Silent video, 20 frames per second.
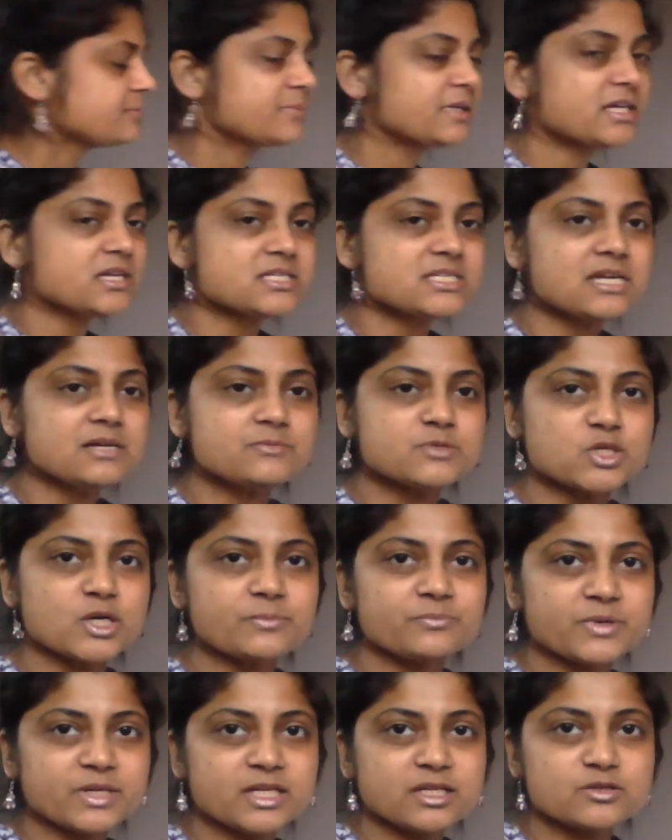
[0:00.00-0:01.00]
Because I'm
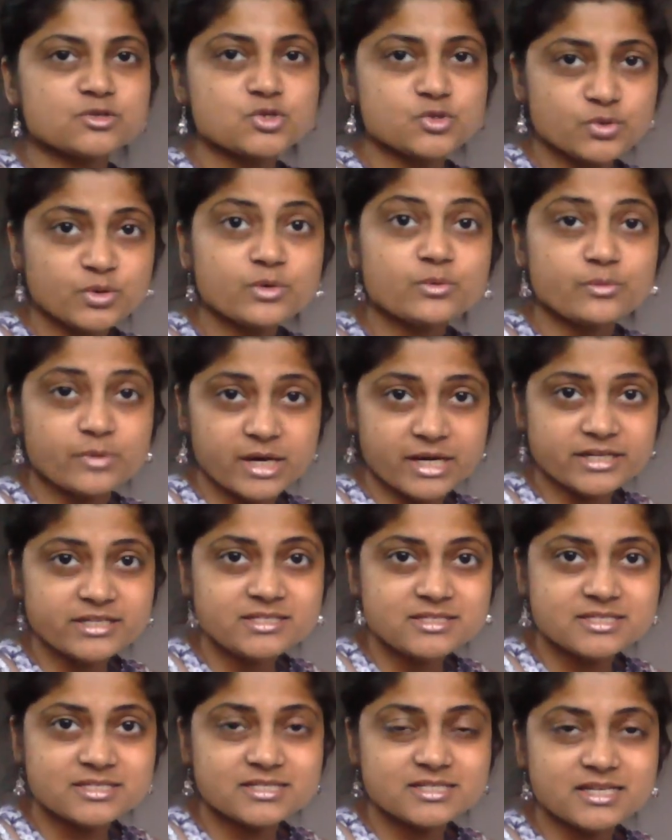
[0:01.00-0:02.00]
jumping to the
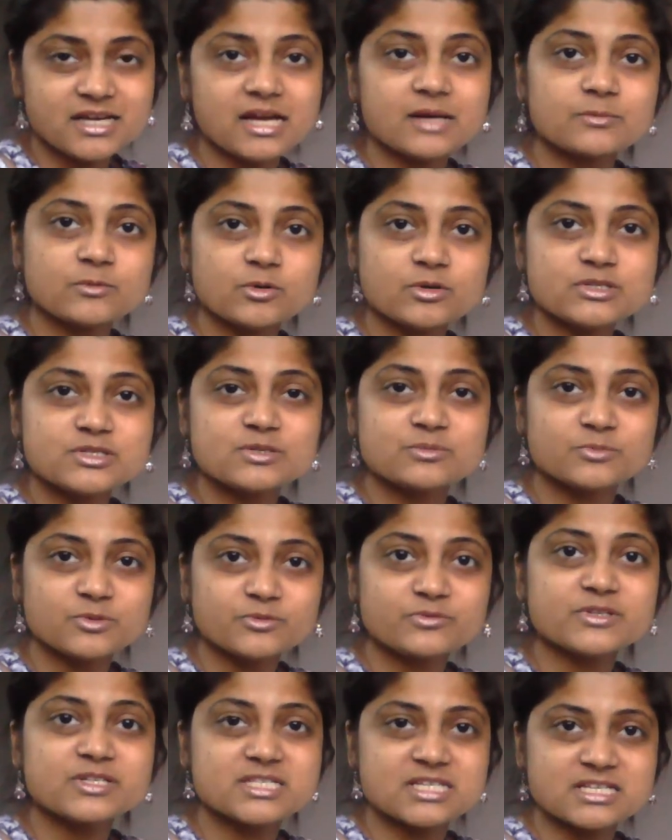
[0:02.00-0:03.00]
right, I'm going to
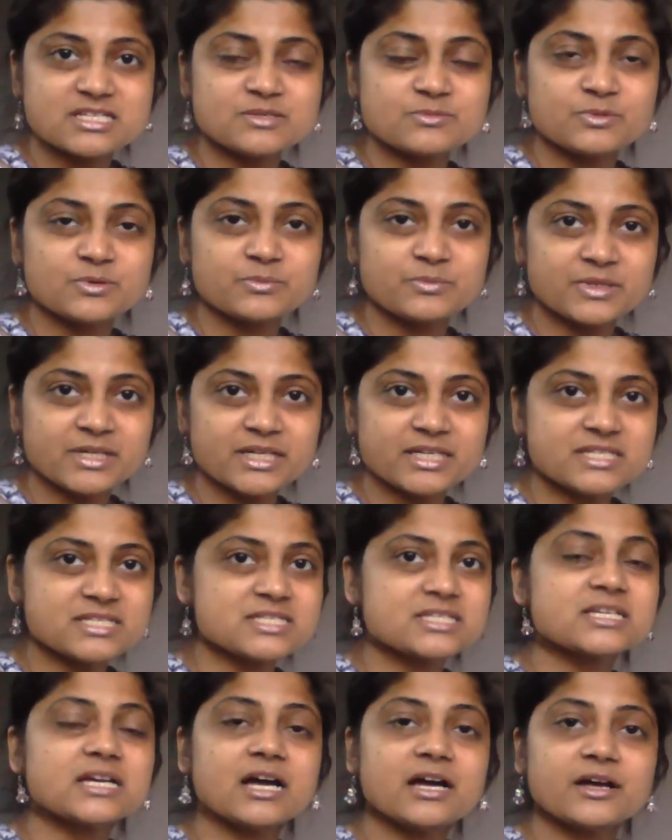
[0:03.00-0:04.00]
move the decimal
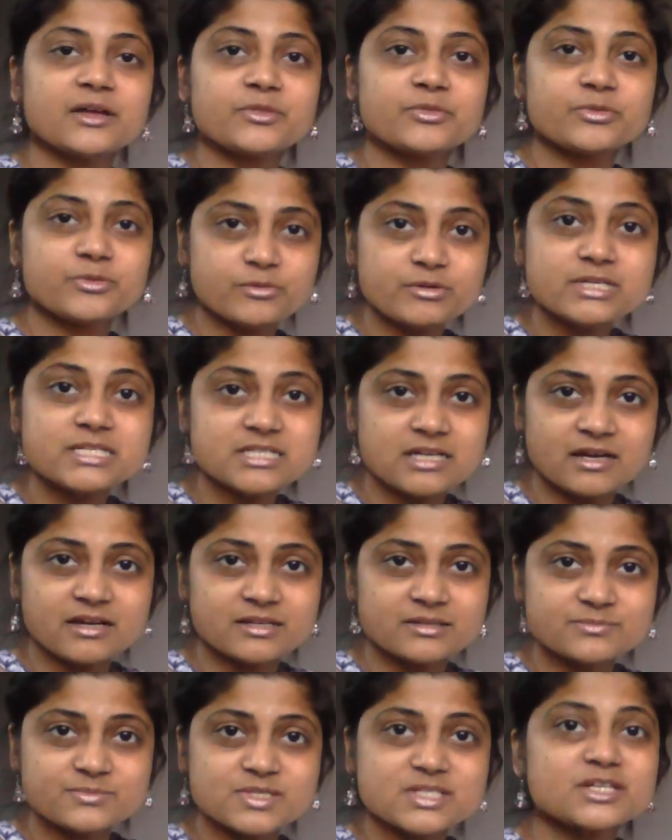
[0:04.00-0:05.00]
place 3
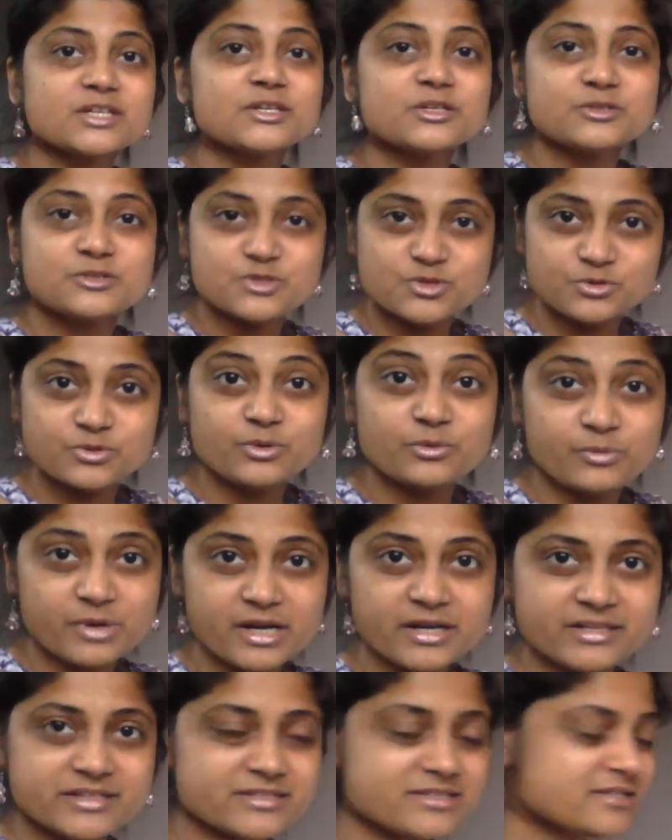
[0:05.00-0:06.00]
times to the
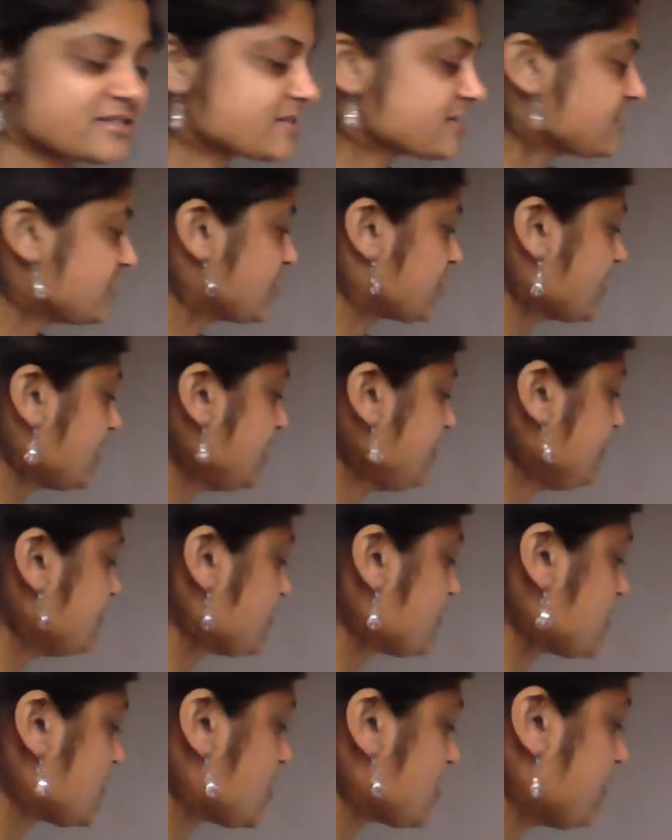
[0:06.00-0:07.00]
right. Okay,
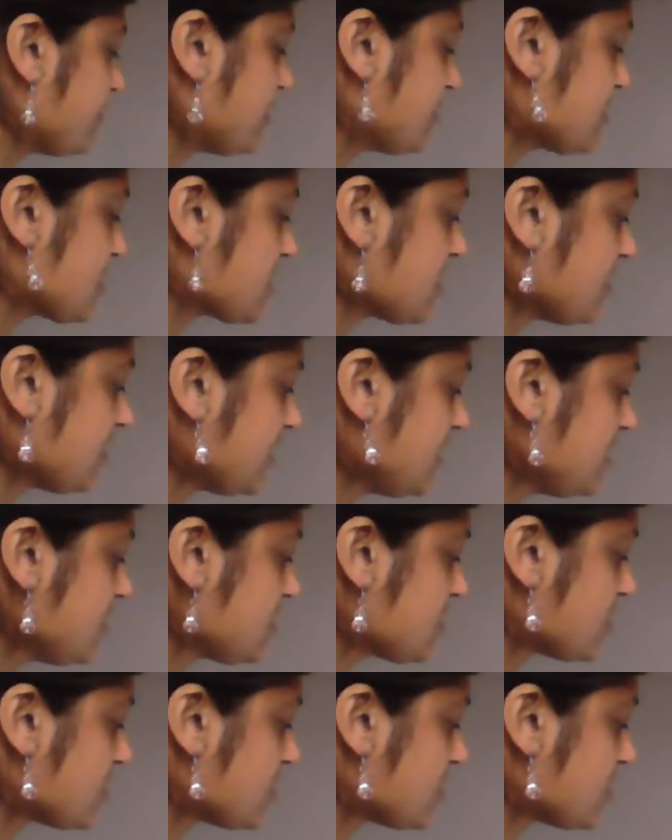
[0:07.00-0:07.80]
so everyone's looking.